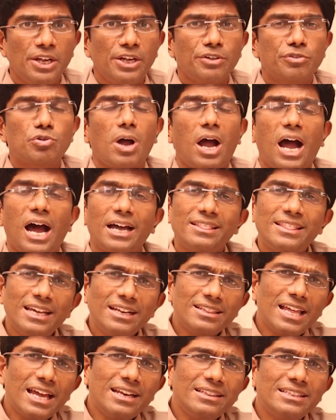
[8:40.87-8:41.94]
So other
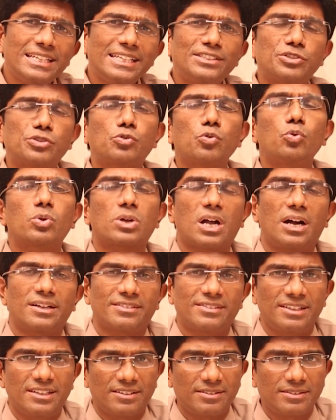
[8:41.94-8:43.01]
than these two
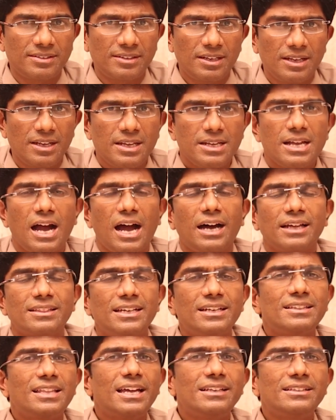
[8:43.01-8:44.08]
causes,
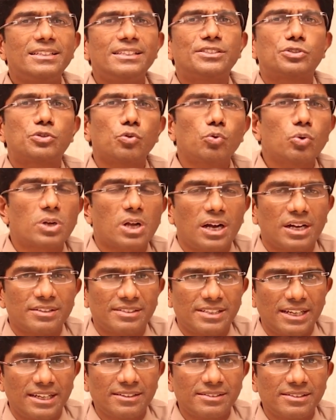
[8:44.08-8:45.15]

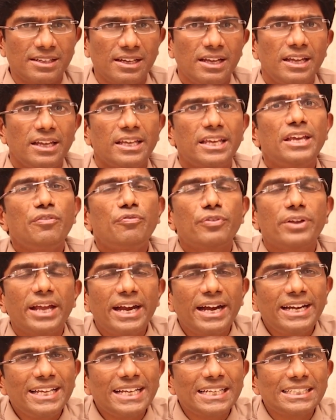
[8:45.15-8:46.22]
if
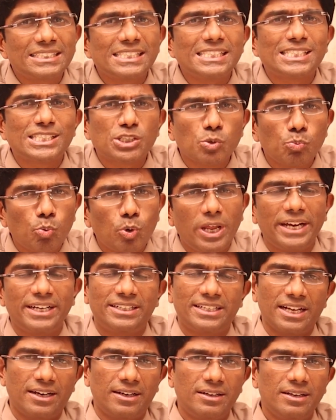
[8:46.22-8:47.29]
ADH is
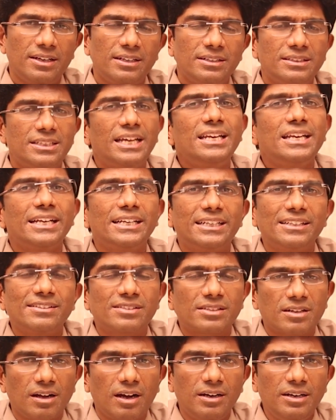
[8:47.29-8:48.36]
stimulated, then it
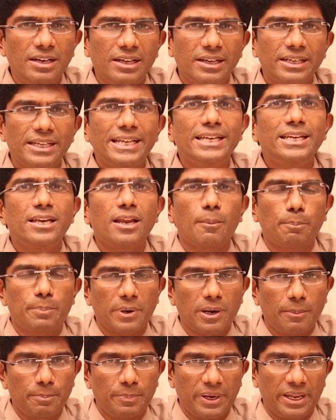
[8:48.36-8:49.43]
is called
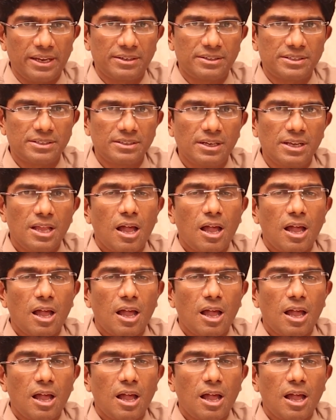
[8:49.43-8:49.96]
inappropriate.